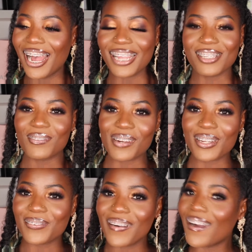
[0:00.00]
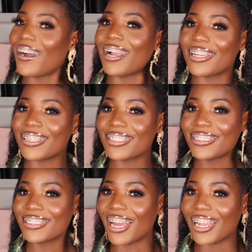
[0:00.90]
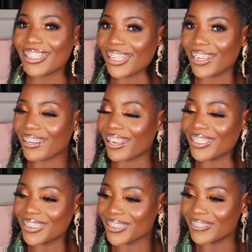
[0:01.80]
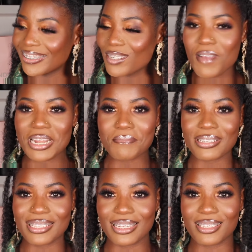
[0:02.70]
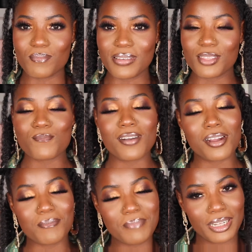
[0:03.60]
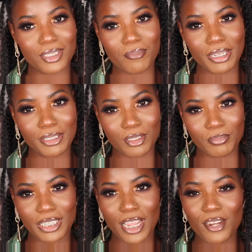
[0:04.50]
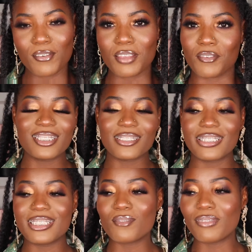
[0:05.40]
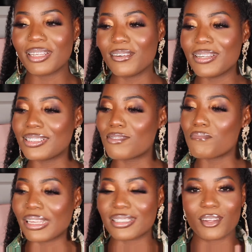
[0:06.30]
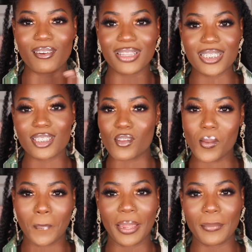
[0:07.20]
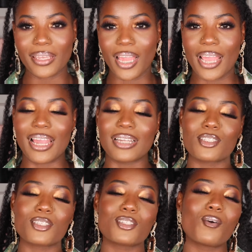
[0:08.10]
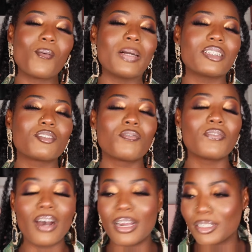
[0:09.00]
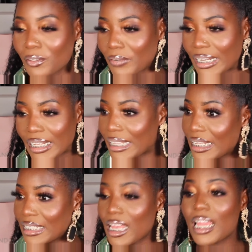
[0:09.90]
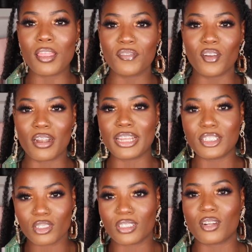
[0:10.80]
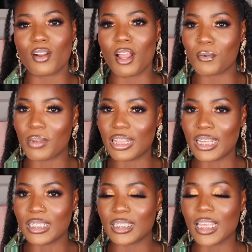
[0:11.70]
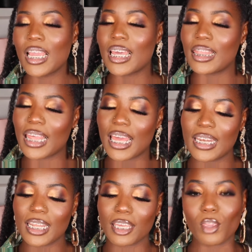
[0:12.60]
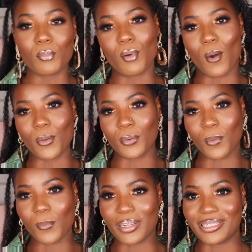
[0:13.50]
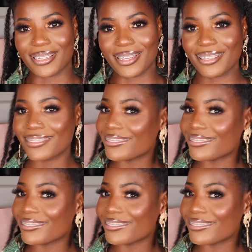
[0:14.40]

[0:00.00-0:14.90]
Hi, if you're new, hi there, how you doing? My name is Elizabeth. Welcome back to my YouTube channel. If this video is basic on this look, baby, I had so much fun creating this. If you are interested in how I create this, then keep on watching.